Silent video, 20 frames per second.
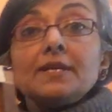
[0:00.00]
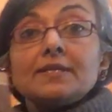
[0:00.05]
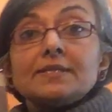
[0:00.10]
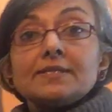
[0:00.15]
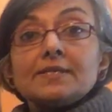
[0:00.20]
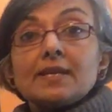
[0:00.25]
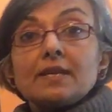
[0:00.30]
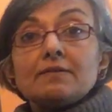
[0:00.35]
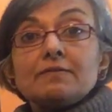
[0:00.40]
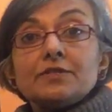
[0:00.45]
and
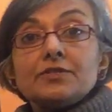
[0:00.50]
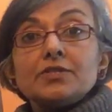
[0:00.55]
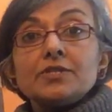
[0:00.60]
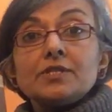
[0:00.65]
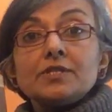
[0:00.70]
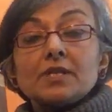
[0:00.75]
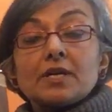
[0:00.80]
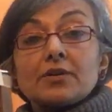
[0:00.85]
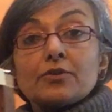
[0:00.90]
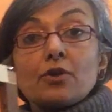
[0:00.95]

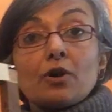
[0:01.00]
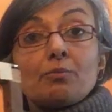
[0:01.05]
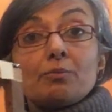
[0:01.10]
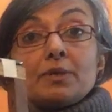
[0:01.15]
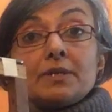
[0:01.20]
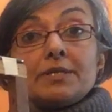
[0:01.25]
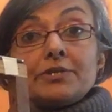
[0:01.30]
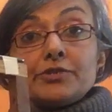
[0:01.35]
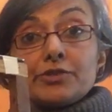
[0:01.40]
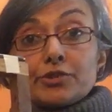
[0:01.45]
selvages are
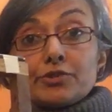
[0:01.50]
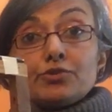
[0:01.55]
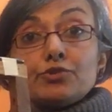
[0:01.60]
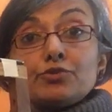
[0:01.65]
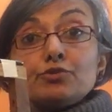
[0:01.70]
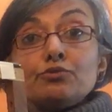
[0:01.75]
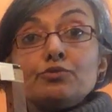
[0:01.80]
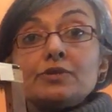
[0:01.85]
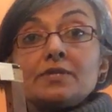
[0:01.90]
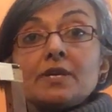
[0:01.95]
normally just
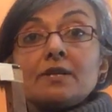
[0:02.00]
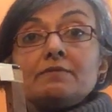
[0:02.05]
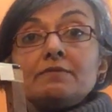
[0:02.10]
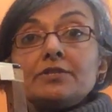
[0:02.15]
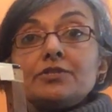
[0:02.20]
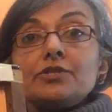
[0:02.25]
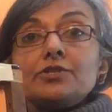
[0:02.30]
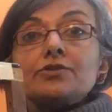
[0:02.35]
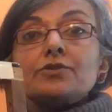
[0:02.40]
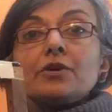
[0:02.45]
2
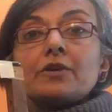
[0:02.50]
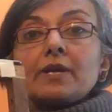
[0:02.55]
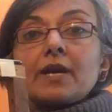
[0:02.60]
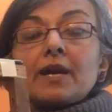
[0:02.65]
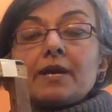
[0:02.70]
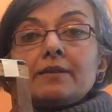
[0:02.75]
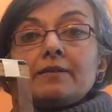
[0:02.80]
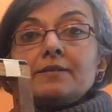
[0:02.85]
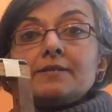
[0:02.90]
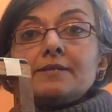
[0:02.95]
selvages on
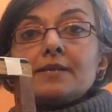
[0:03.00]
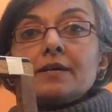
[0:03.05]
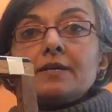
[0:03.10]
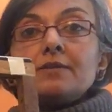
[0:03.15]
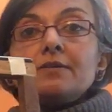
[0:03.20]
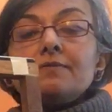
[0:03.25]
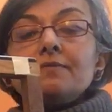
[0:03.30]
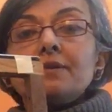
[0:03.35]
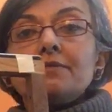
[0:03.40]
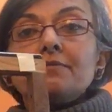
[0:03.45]
either
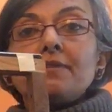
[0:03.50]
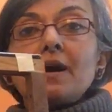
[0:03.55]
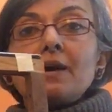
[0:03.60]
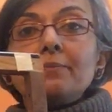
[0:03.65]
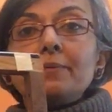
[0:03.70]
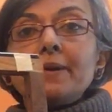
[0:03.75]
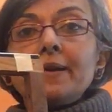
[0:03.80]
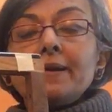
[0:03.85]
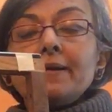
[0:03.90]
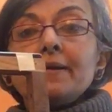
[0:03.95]
side of the
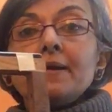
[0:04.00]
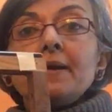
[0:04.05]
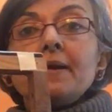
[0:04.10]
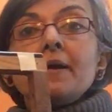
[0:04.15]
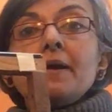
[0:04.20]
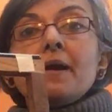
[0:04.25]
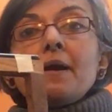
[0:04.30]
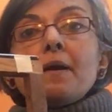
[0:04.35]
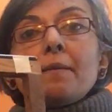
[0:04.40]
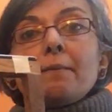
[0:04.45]
fabric.
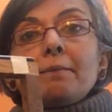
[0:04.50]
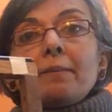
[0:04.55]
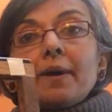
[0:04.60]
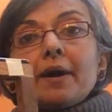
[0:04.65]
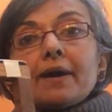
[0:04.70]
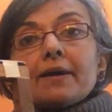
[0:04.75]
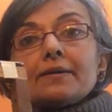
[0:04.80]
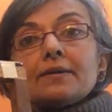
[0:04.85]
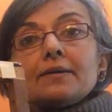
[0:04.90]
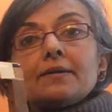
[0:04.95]

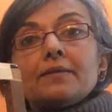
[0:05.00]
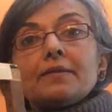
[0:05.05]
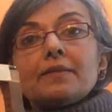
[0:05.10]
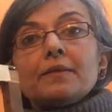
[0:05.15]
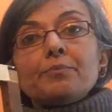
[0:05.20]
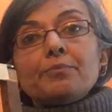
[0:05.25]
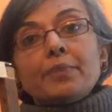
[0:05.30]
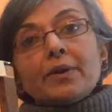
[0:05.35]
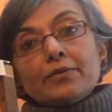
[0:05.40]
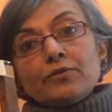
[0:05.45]
But the
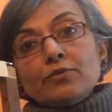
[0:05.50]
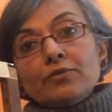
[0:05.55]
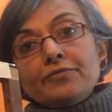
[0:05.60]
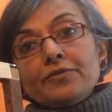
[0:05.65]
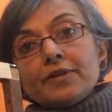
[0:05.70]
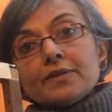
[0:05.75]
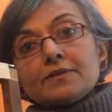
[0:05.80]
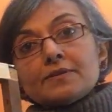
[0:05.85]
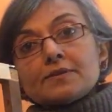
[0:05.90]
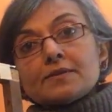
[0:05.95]

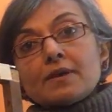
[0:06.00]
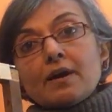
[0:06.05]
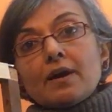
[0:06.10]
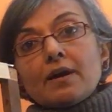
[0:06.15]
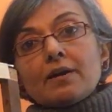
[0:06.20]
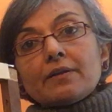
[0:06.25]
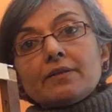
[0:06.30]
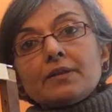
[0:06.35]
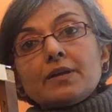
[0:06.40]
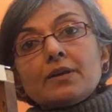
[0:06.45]
Peruvians
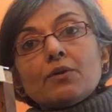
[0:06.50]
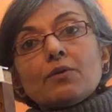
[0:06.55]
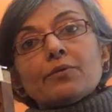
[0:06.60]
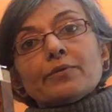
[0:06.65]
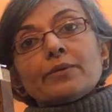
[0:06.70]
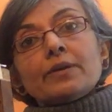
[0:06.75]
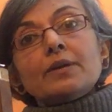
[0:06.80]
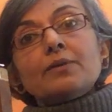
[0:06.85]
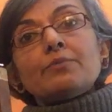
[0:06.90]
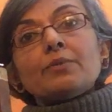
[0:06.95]
are the
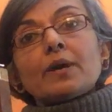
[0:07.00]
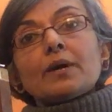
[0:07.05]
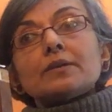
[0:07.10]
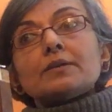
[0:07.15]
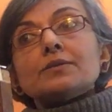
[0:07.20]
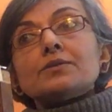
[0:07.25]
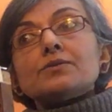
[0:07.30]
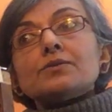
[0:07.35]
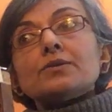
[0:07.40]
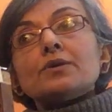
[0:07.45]
only
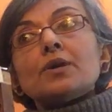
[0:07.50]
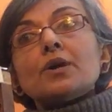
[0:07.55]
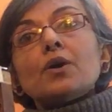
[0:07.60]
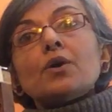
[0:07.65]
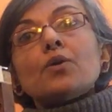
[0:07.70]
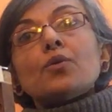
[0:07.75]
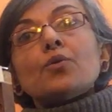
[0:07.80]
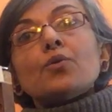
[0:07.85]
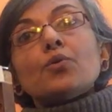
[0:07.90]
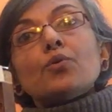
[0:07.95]
ones
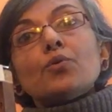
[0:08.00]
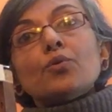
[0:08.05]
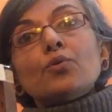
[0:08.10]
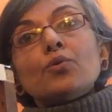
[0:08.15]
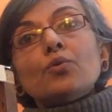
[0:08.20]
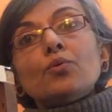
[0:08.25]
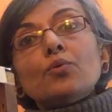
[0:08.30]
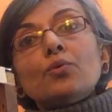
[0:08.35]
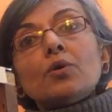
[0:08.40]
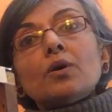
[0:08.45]

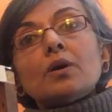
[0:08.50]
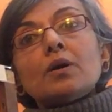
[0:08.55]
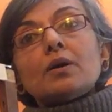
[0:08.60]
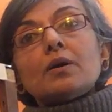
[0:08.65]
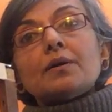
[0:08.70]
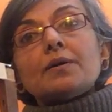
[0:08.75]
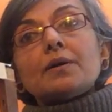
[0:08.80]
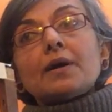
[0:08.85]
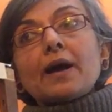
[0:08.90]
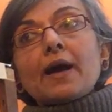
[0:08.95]
who
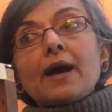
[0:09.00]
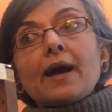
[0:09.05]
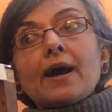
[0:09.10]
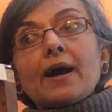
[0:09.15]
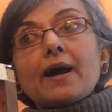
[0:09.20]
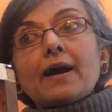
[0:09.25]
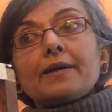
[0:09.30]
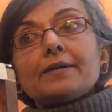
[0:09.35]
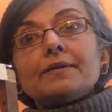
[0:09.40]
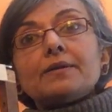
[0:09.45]

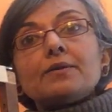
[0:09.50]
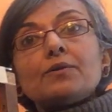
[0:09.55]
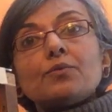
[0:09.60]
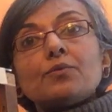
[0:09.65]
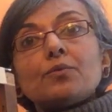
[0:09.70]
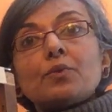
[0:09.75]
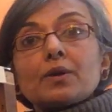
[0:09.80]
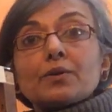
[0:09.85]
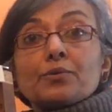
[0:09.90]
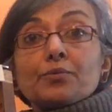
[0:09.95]
had
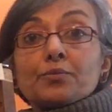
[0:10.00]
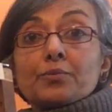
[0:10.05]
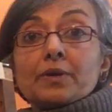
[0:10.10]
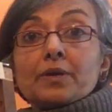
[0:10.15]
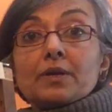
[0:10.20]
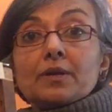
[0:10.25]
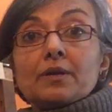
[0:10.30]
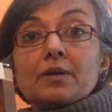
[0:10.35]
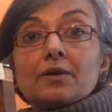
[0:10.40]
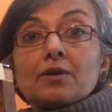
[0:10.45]
what
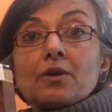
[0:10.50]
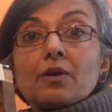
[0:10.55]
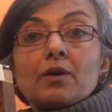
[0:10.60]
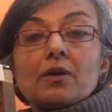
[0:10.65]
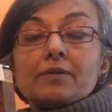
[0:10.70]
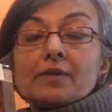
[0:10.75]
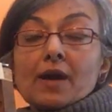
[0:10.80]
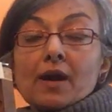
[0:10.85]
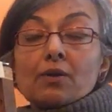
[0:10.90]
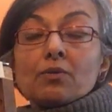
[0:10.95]
we
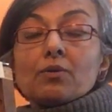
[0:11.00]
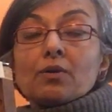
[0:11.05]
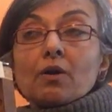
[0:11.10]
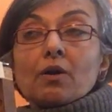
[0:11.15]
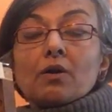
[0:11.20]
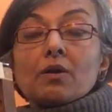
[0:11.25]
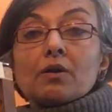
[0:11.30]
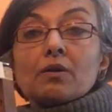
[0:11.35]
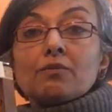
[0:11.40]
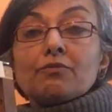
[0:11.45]
now
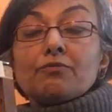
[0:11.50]
call